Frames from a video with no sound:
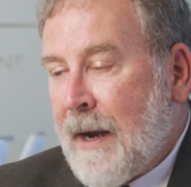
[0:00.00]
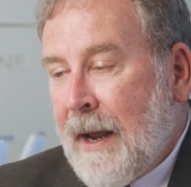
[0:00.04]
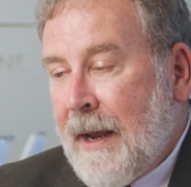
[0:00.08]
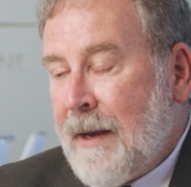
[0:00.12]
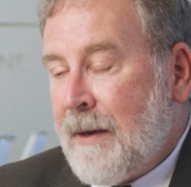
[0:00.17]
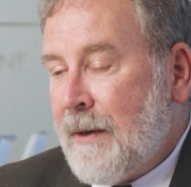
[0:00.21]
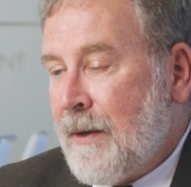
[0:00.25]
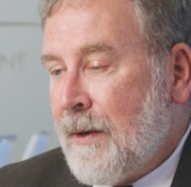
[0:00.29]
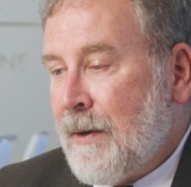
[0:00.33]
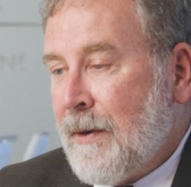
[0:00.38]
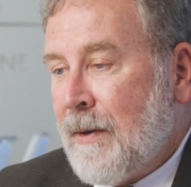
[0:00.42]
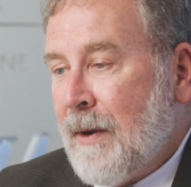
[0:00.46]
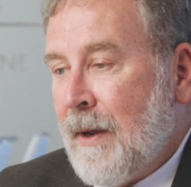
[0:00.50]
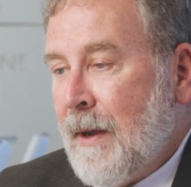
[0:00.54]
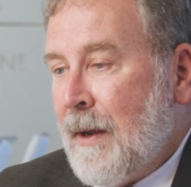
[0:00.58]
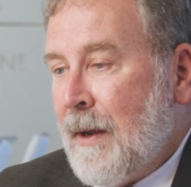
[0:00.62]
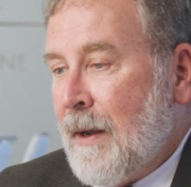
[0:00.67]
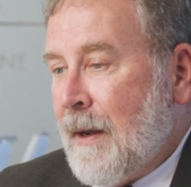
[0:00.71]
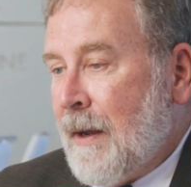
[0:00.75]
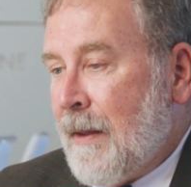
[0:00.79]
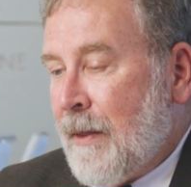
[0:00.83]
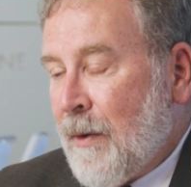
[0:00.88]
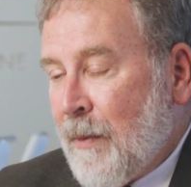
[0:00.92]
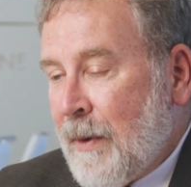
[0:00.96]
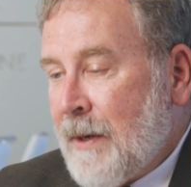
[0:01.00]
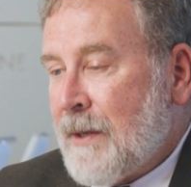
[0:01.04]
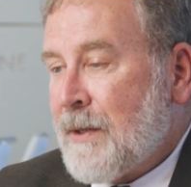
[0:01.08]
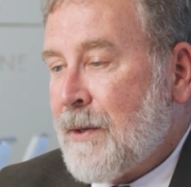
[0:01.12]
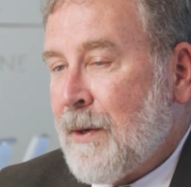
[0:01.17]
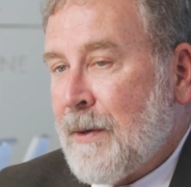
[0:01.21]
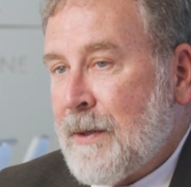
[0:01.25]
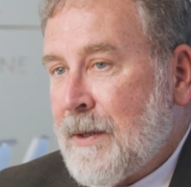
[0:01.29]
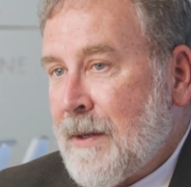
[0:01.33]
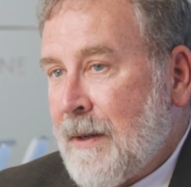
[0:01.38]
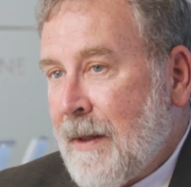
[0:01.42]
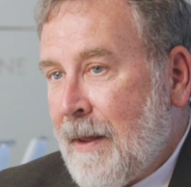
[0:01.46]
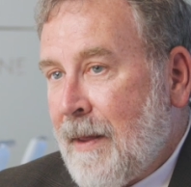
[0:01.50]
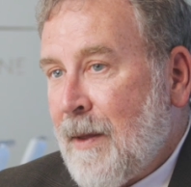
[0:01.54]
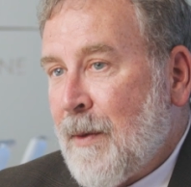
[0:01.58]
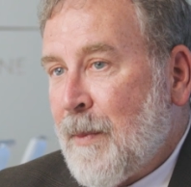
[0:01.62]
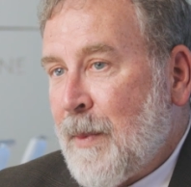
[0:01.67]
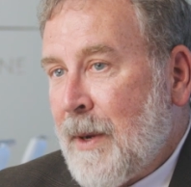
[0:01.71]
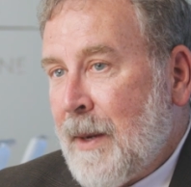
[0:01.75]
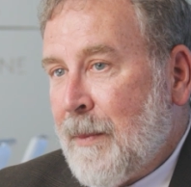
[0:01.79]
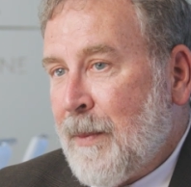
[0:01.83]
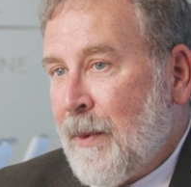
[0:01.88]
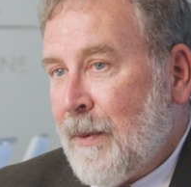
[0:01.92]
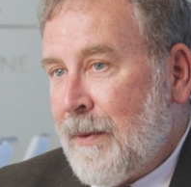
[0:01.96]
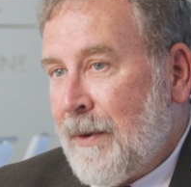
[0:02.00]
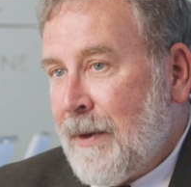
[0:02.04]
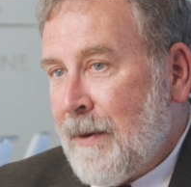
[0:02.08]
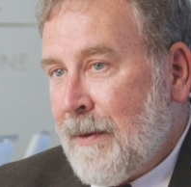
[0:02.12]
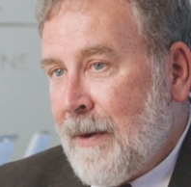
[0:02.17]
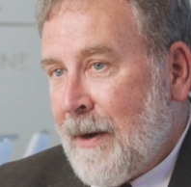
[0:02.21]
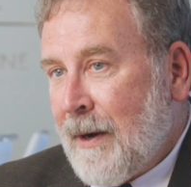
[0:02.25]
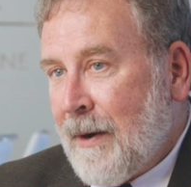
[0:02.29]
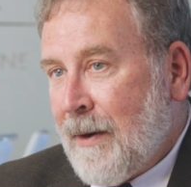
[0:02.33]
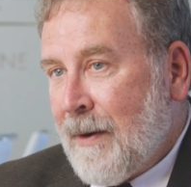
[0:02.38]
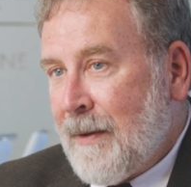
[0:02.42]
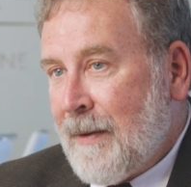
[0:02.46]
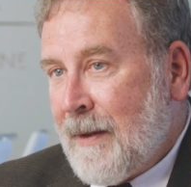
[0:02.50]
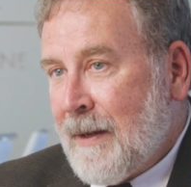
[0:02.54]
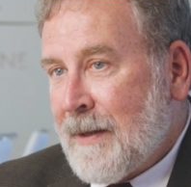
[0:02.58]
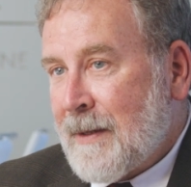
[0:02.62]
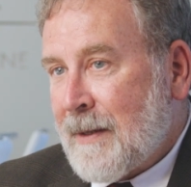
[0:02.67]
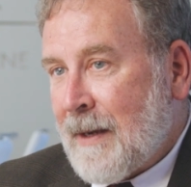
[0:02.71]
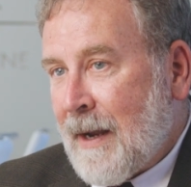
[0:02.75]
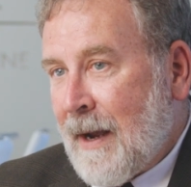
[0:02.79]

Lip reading: that I do and the research that other people do here in this